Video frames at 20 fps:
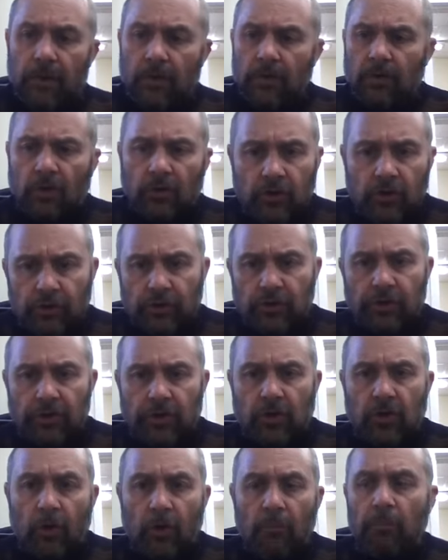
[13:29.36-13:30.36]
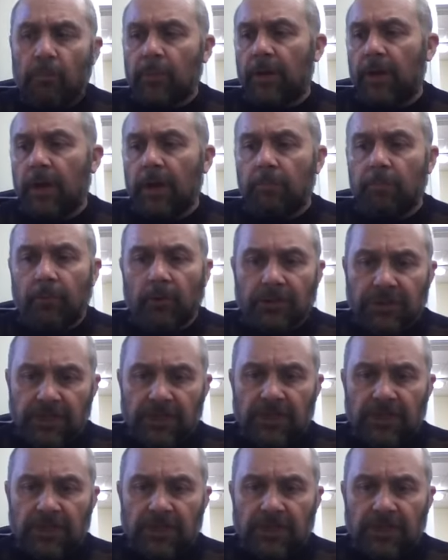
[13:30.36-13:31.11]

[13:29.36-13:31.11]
not just as a company but as